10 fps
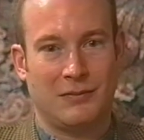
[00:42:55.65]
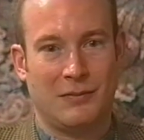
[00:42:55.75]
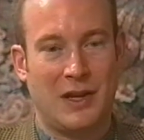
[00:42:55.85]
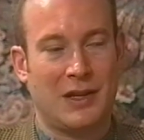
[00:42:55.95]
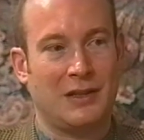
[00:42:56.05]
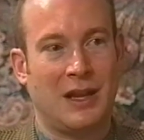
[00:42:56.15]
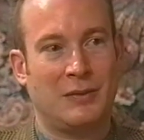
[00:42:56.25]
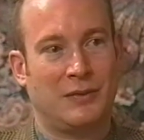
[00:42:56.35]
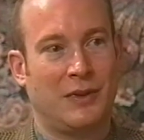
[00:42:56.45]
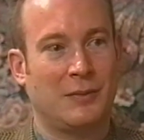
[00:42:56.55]
making
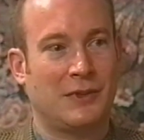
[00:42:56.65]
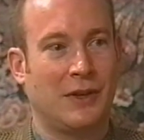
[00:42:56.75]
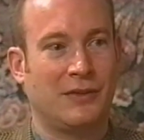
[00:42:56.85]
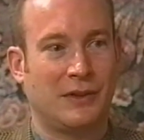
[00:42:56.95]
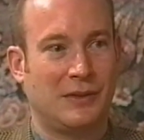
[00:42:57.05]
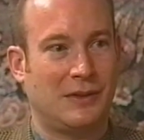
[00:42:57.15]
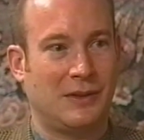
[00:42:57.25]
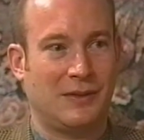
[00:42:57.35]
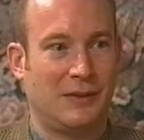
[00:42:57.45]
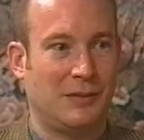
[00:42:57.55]
names for themselves as,
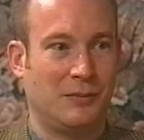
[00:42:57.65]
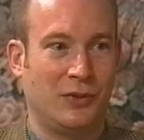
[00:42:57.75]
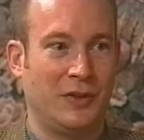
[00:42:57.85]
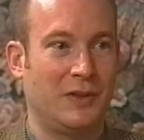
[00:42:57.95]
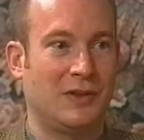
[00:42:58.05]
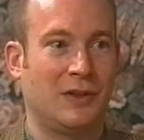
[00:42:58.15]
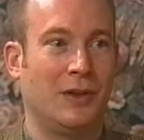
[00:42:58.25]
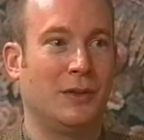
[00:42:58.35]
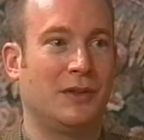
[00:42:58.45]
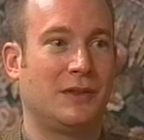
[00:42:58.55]
as these brilliant
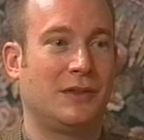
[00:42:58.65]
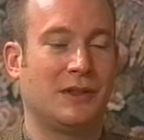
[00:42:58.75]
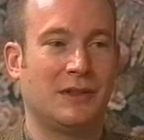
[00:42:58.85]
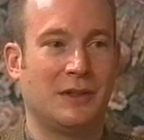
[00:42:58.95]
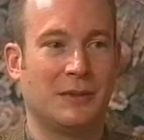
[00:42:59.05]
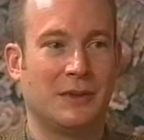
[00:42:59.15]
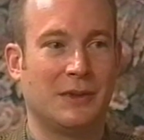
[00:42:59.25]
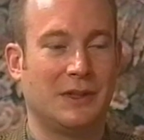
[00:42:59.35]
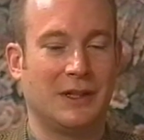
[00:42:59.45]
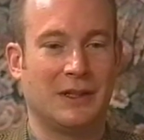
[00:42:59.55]
soloists as they
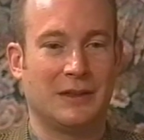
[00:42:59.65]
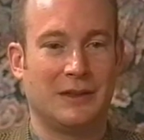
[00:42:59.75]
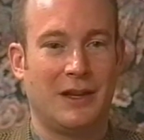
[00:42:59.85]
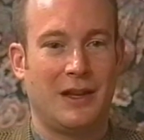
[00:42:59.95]
were, uh,